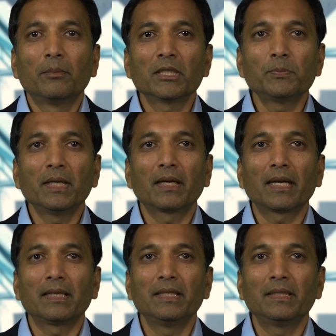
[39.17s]
must be
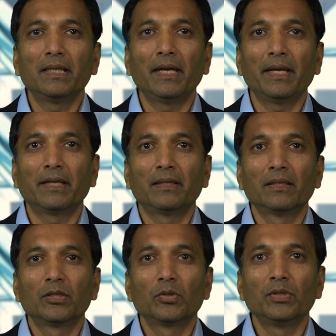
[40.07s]
correctly integrated
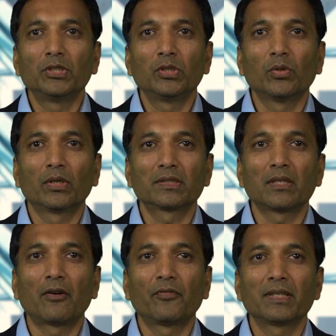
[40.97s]
to ensure
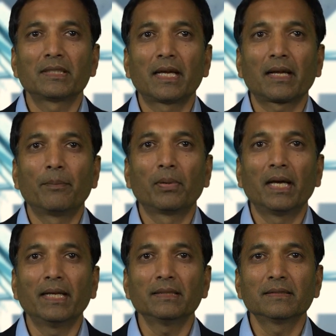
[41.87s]
software stack
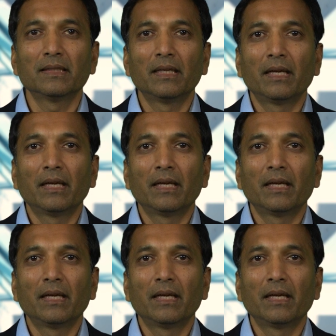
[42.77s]
compliance